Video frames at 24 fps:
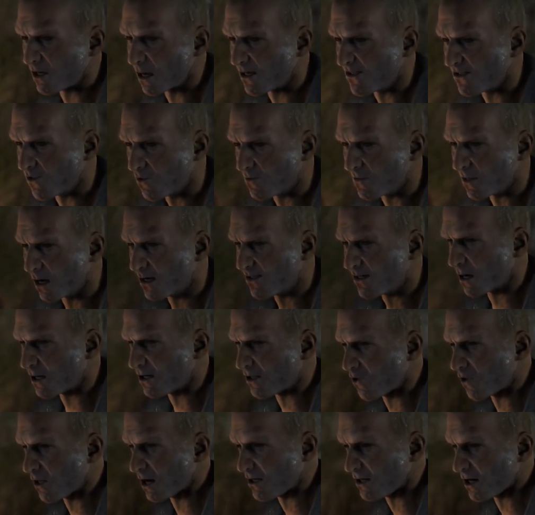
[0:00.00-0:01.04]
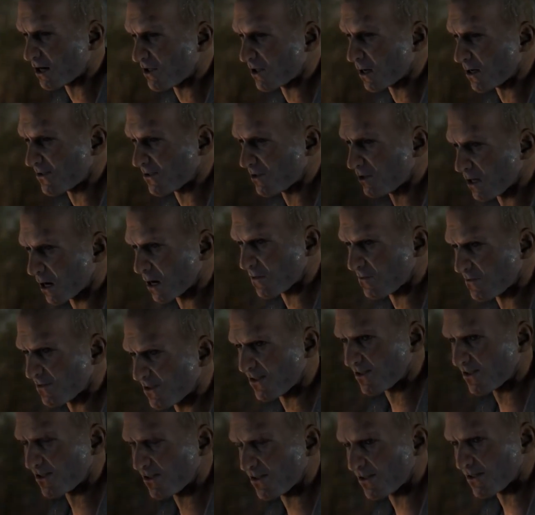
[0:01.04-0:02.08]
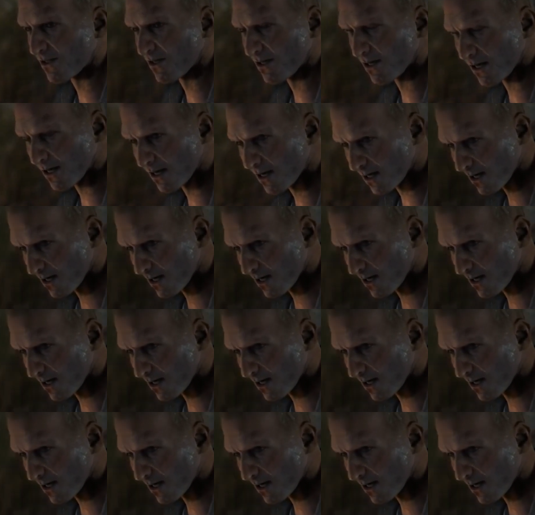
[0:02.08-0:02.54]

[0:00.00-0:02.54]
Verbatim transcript: This place would make anyone a little jumpy.